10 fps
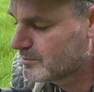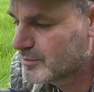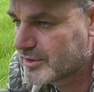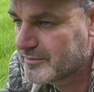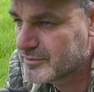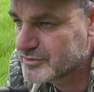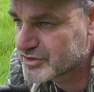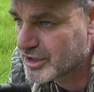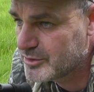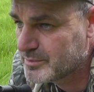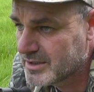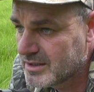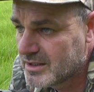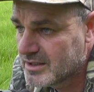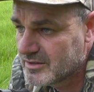looking through the scope.
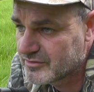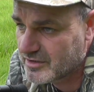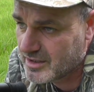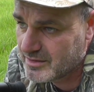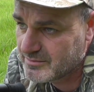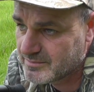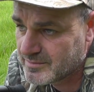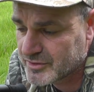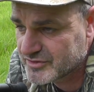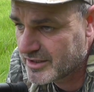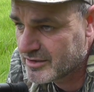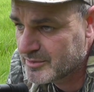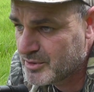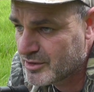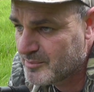So, like I say, I'm going
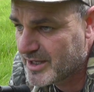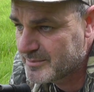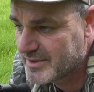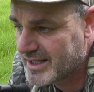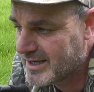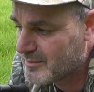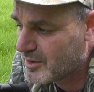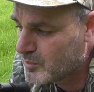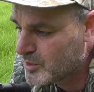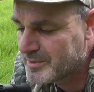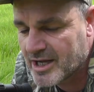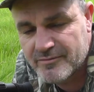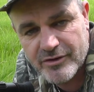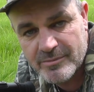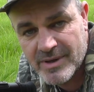to put it on paper now. I will be
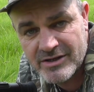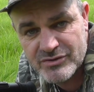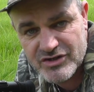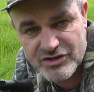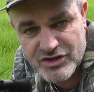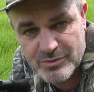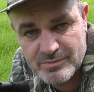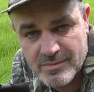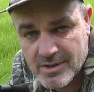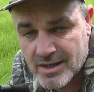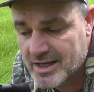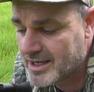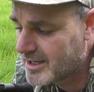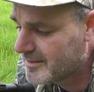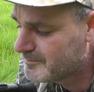going through the menu system
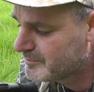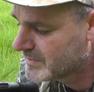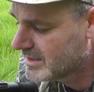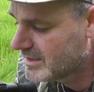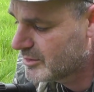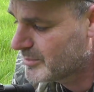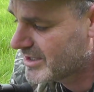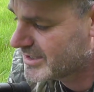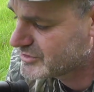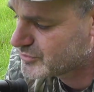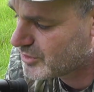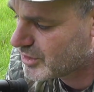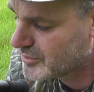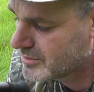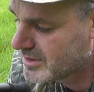a little bit later
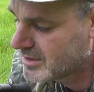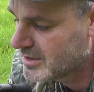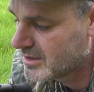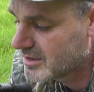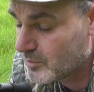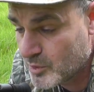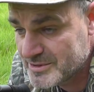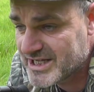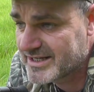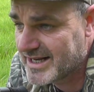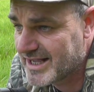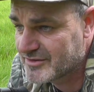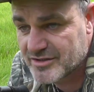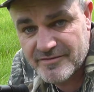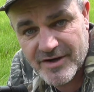on. I will be taking it out
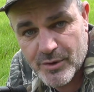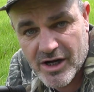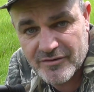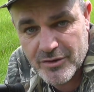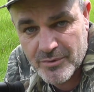into the field after the